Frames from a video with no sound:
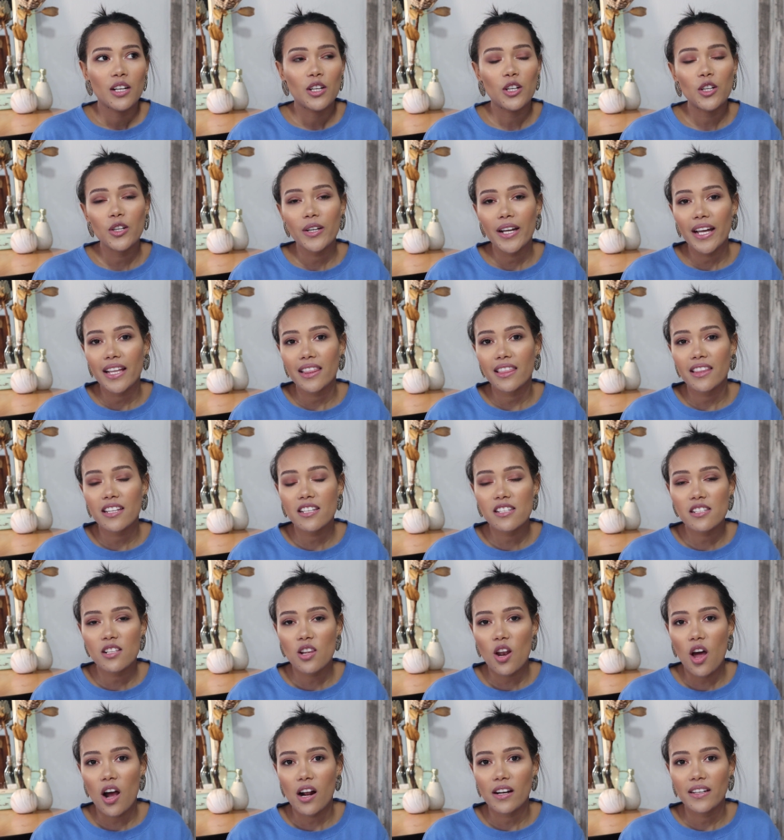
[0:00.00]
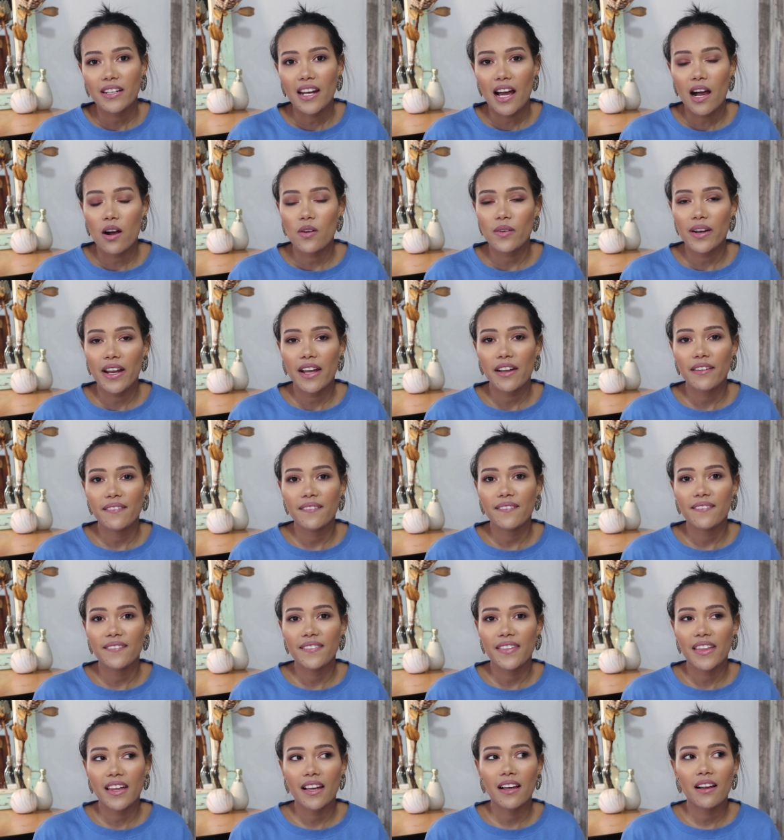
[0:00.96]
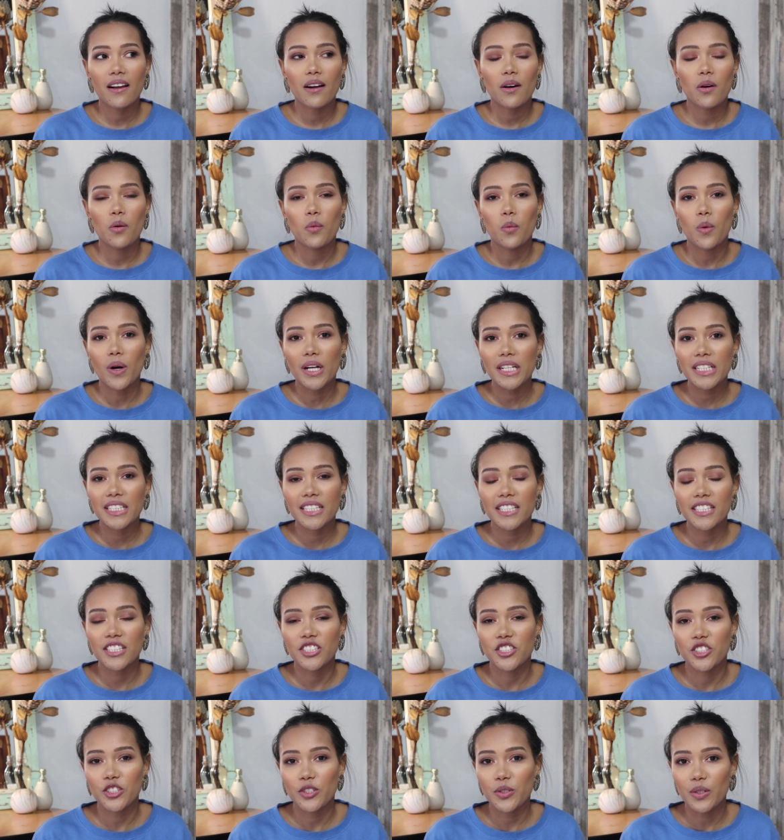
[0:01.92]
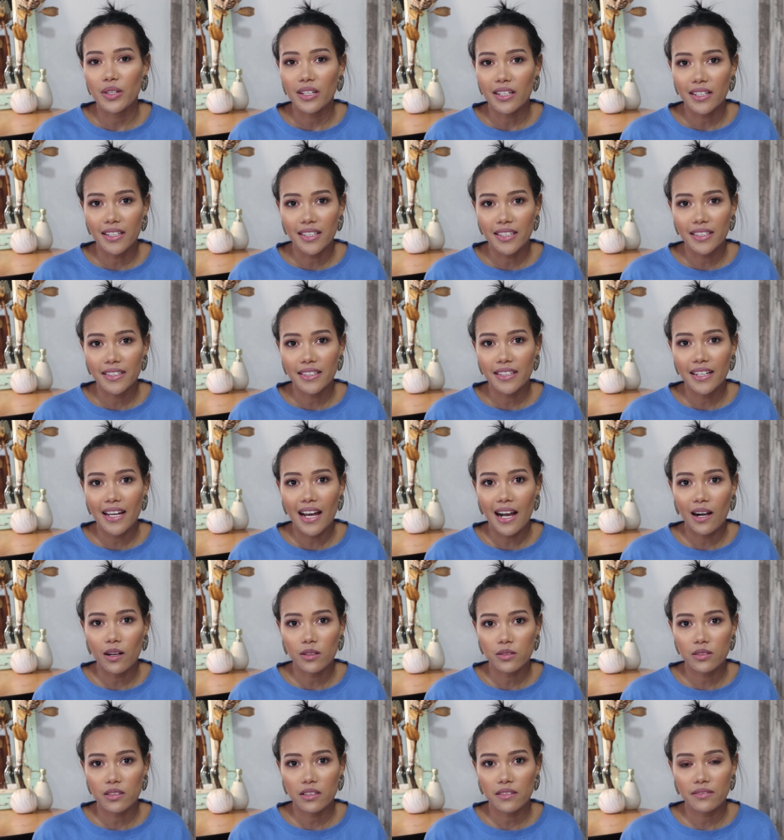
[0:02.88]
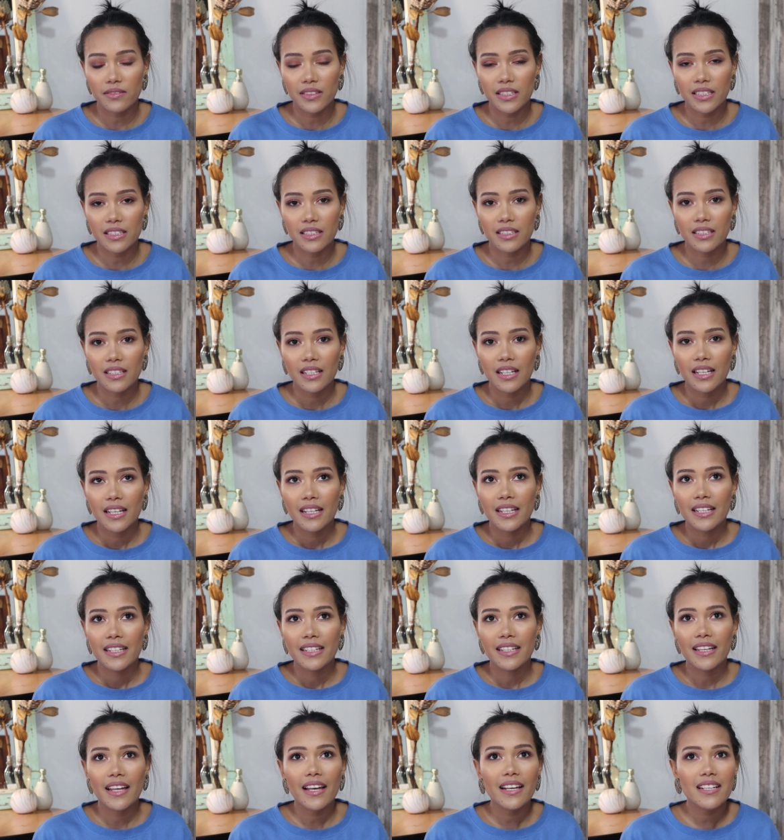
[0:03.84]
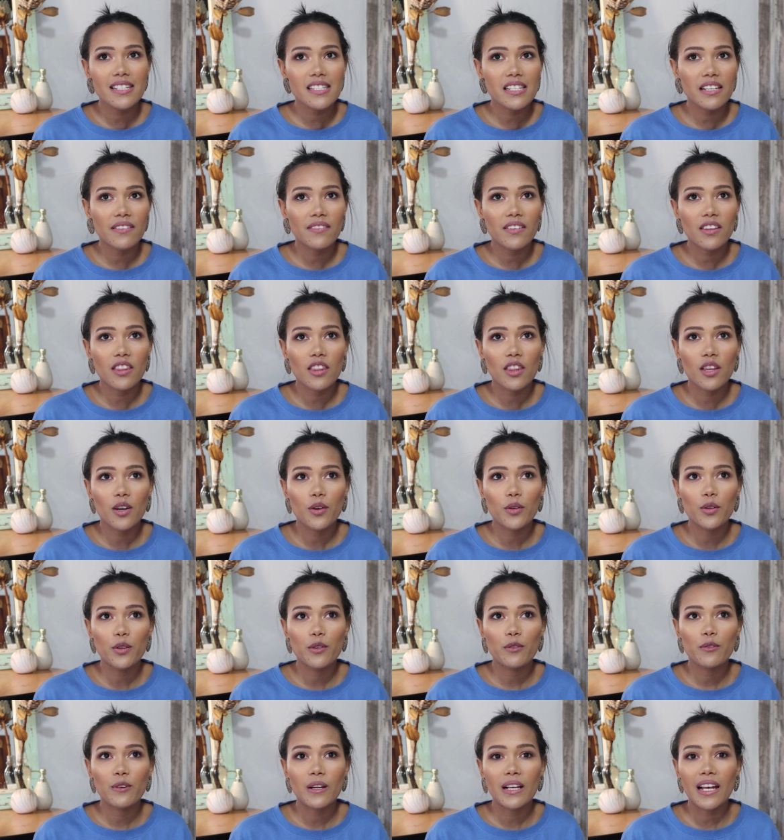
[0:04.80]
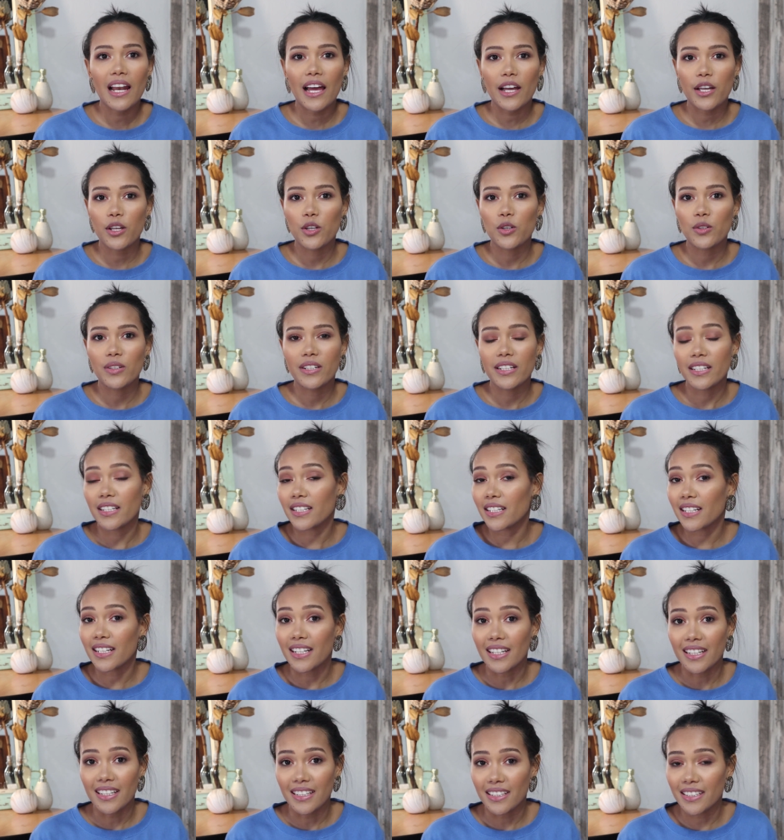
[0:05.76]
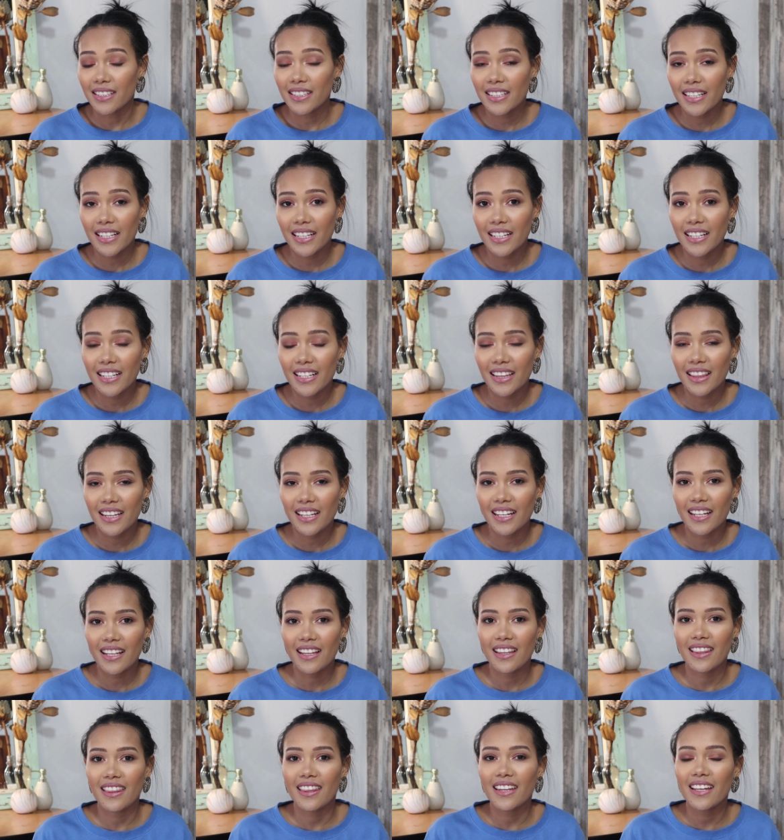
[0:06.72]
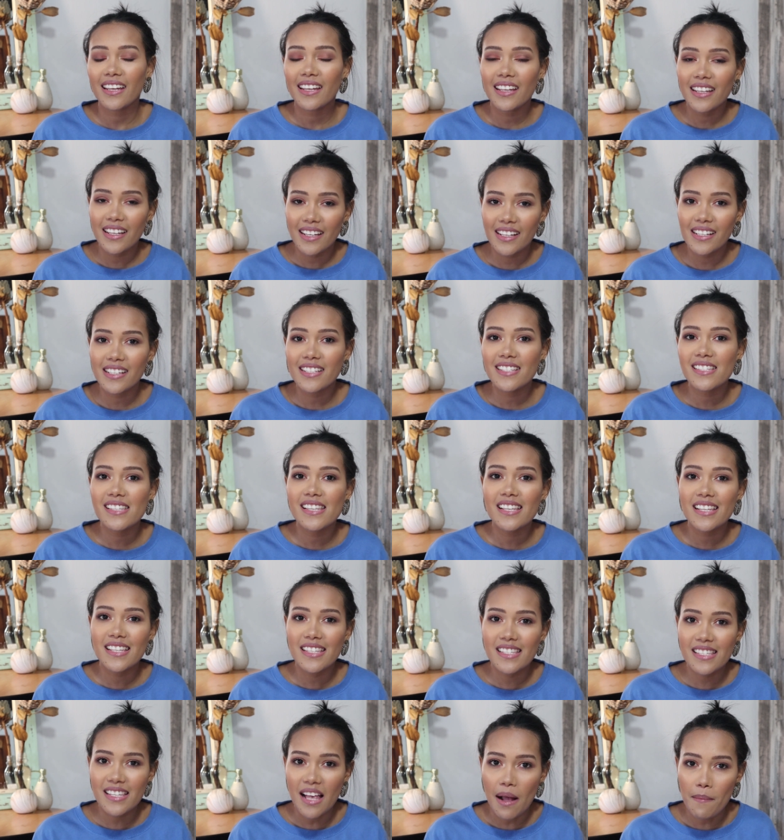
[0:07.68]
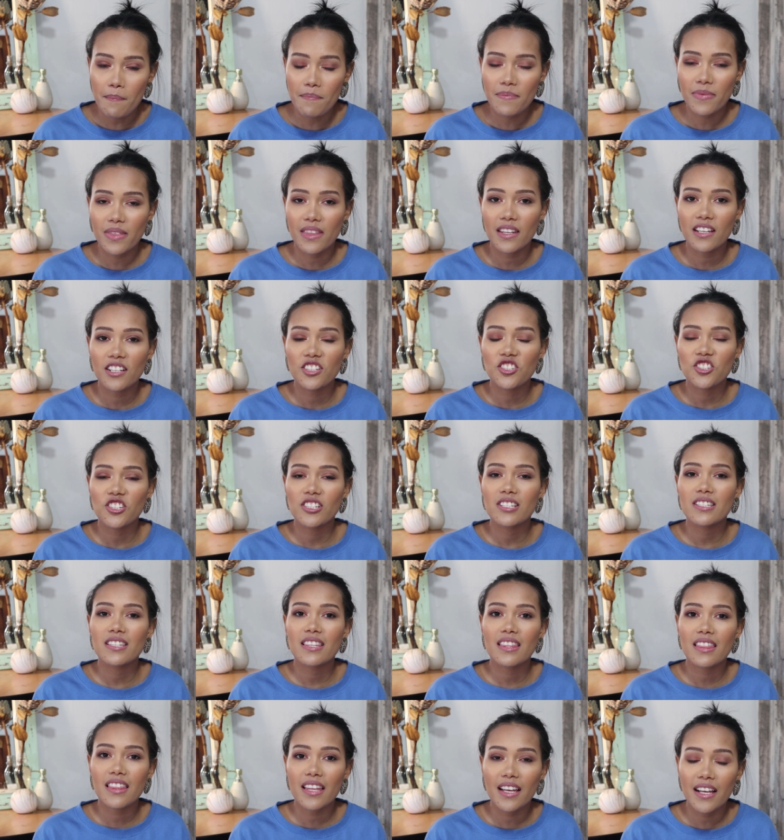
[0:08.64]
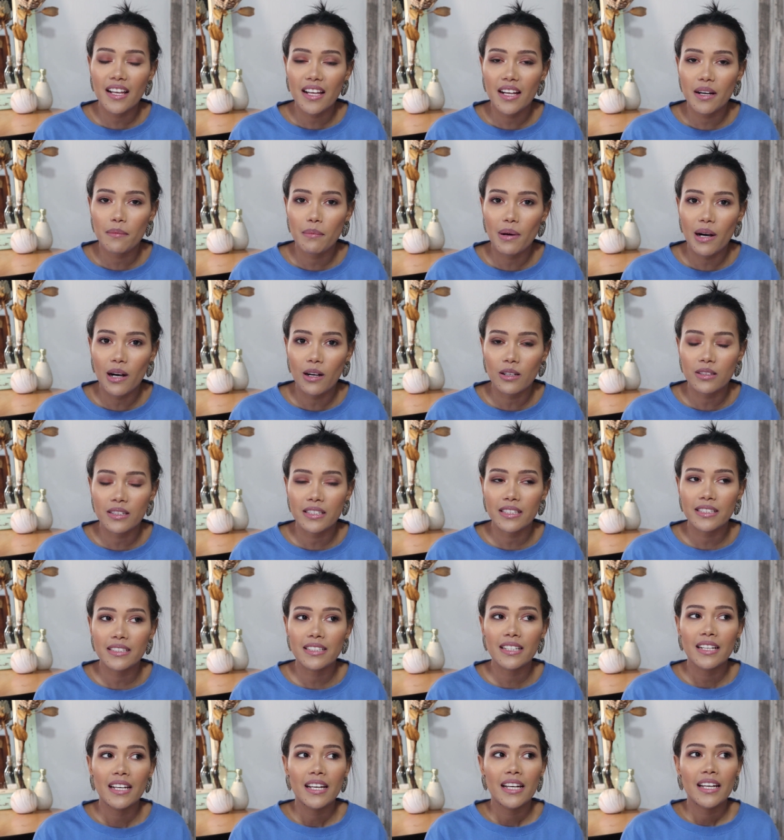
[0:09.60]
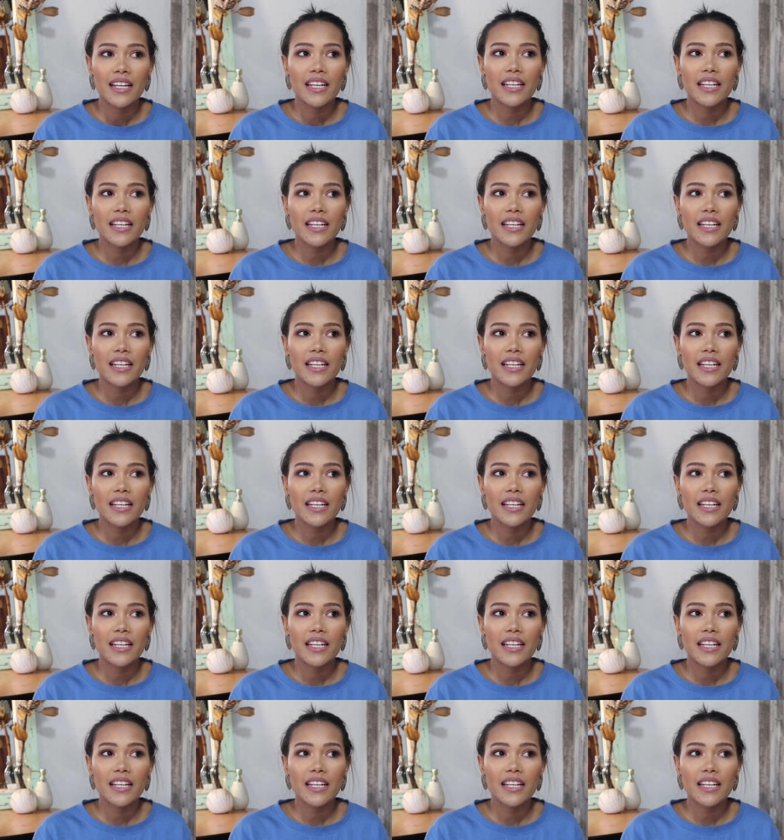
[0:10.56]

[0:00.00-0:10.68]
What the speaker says: Look at this lockdown and think, what did you learn out of it? Yes, even though you feel like you didn't learn anything, there is something. Just think about it.